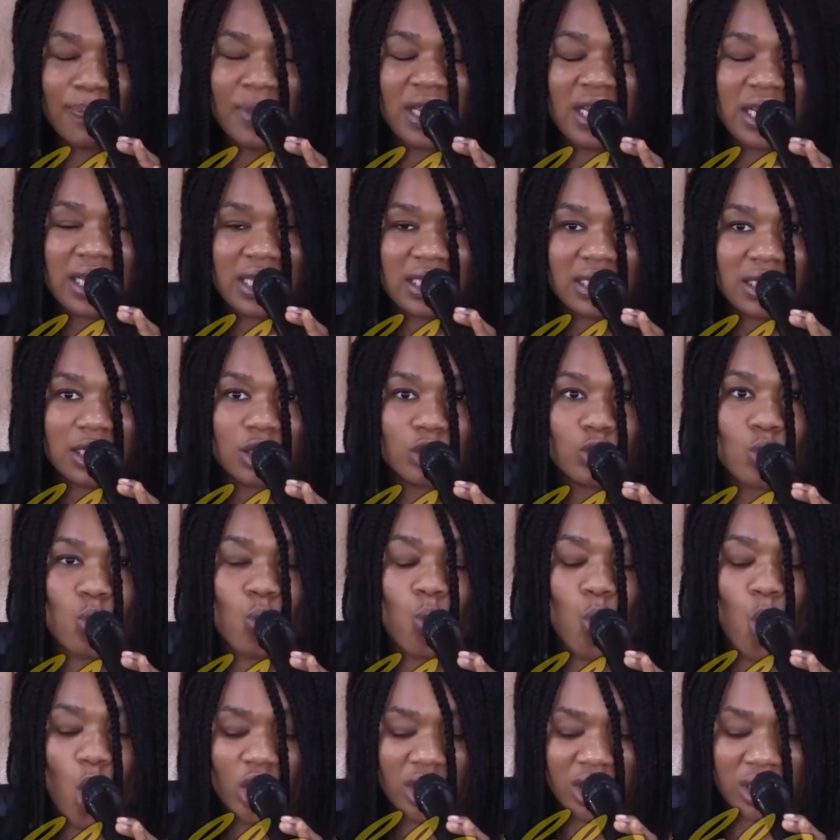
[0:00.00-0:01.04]
ability
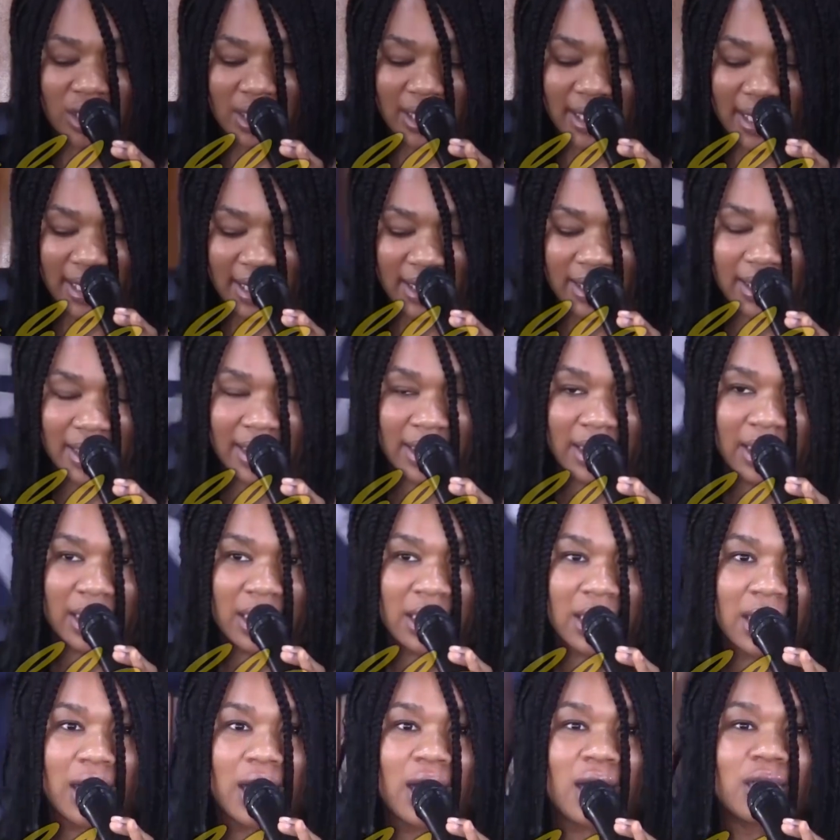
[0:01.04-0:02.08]
to work together
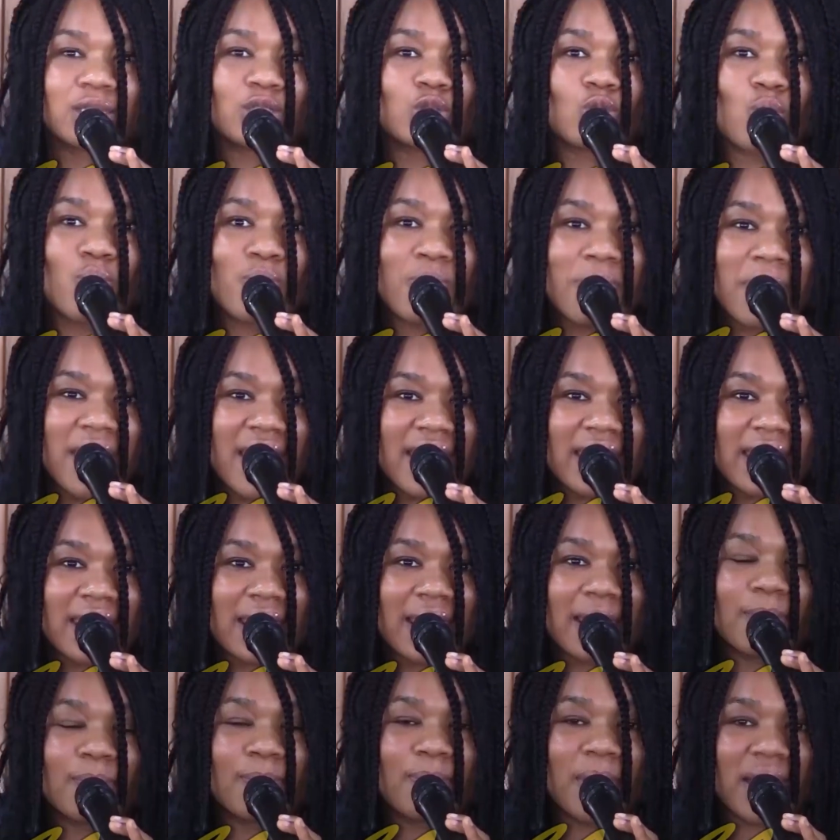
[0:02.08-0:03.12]
to make
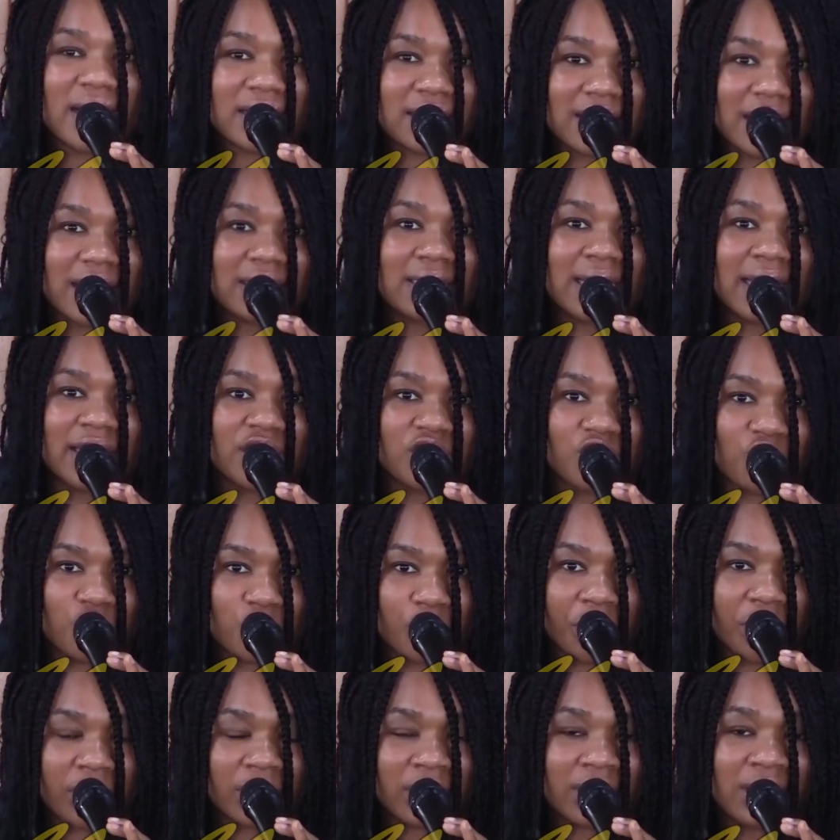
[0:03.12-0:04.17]
a better
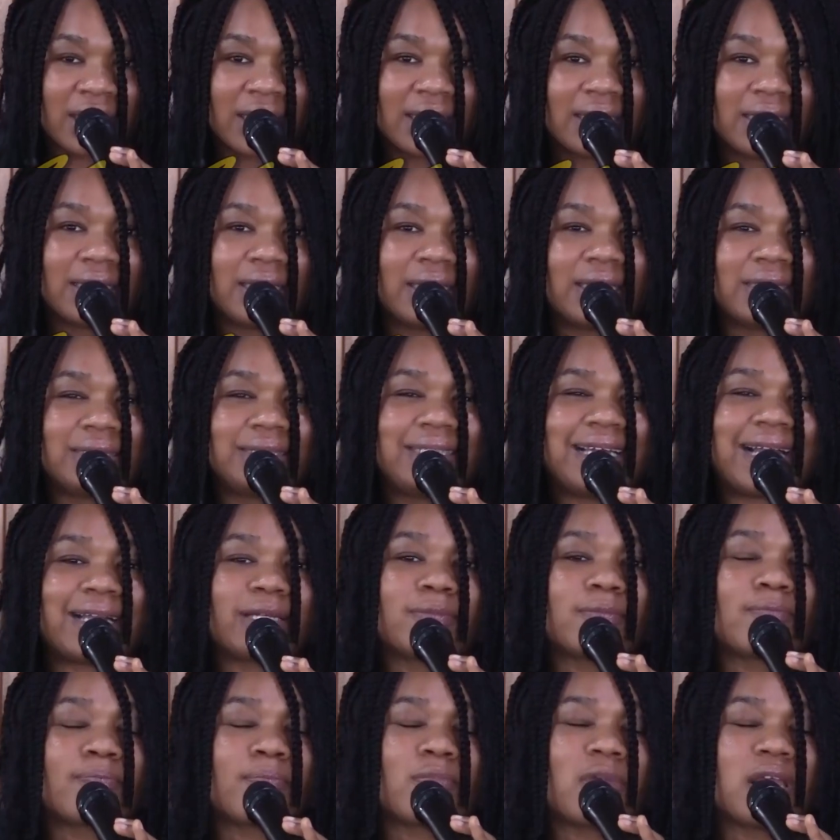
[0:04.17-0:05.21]
Nigeria
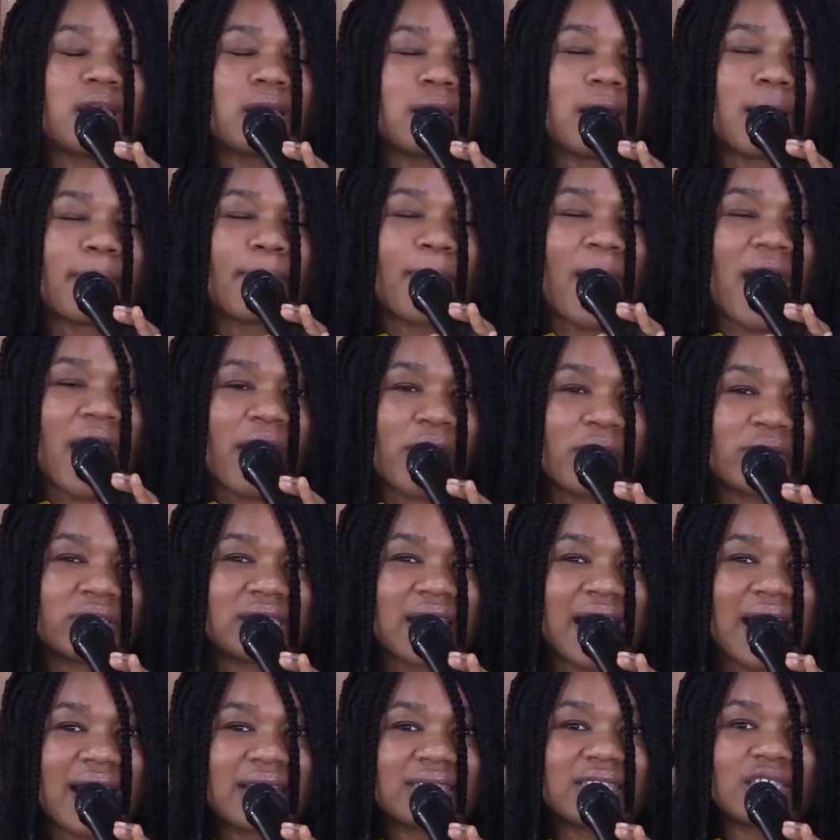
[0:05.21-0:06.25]
that
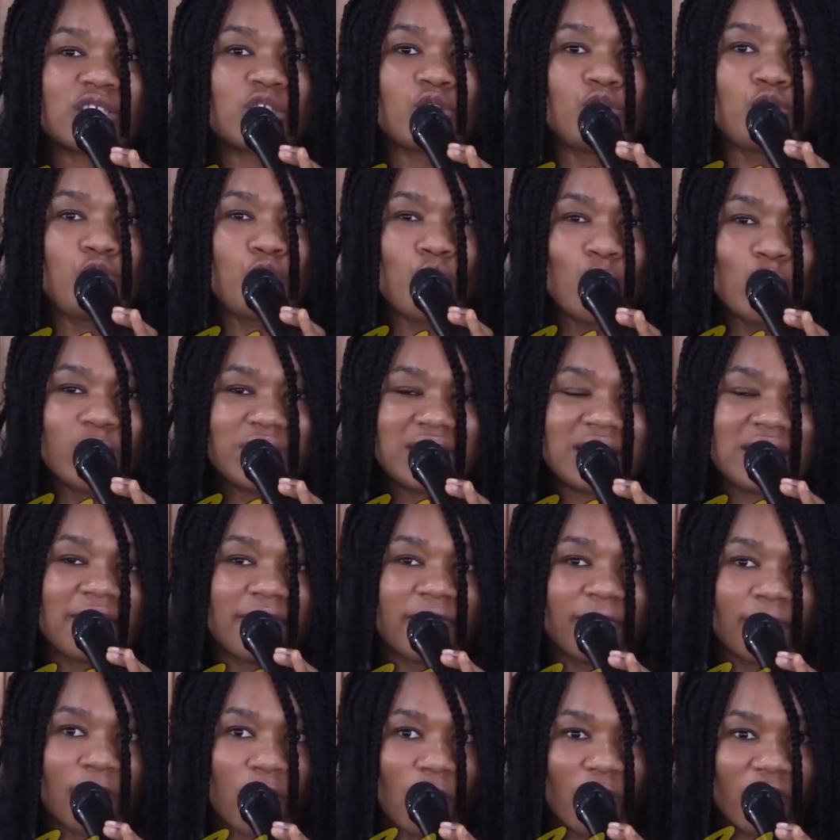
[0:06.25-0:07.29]
prioritizes youth
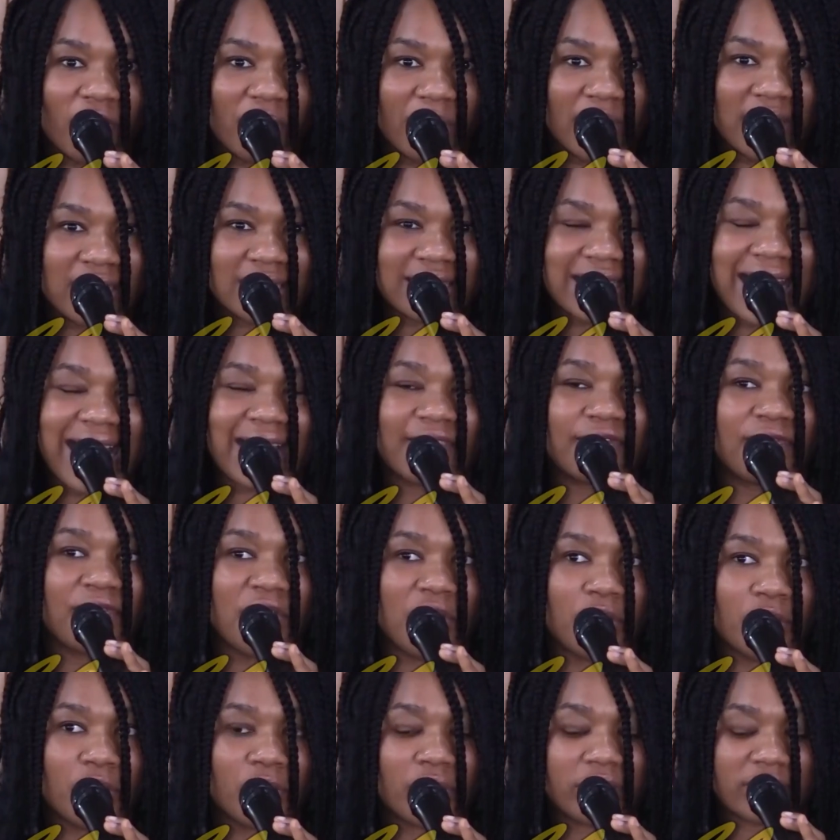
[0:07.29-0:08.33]
involvement at
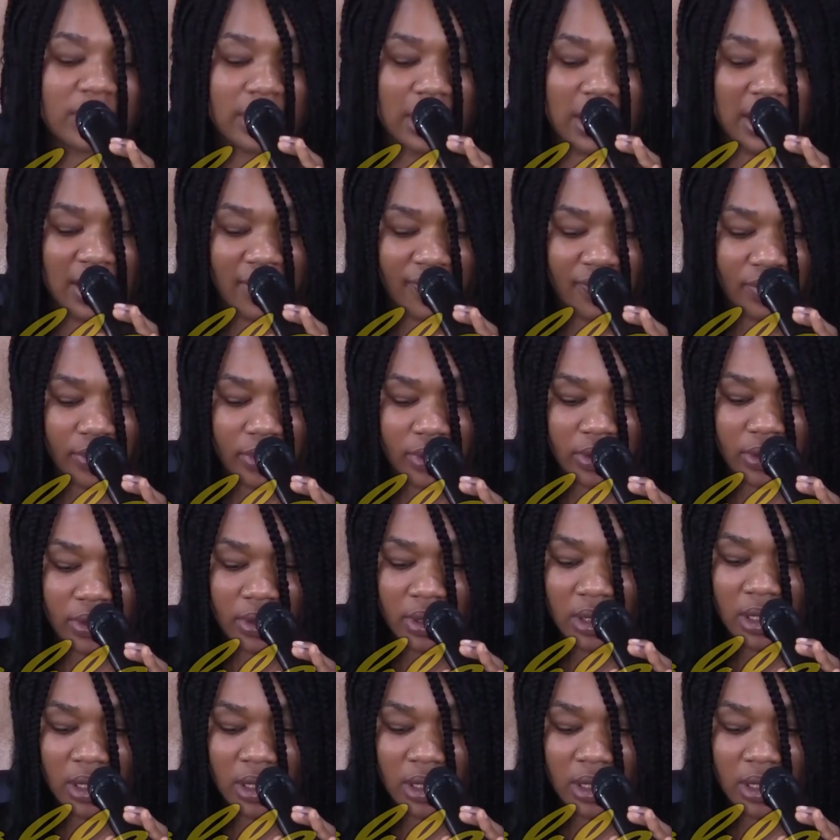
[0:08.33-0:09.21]
various levels.